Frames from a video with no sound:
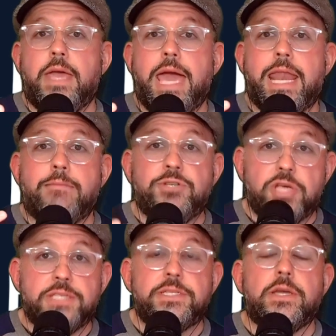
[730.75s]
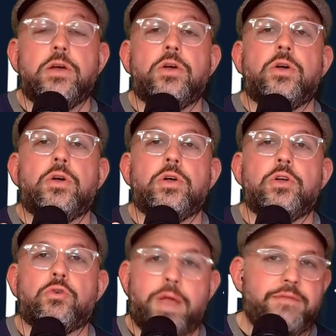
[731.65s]
and I'm just
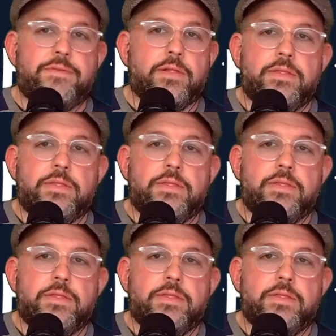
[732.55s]
grateful.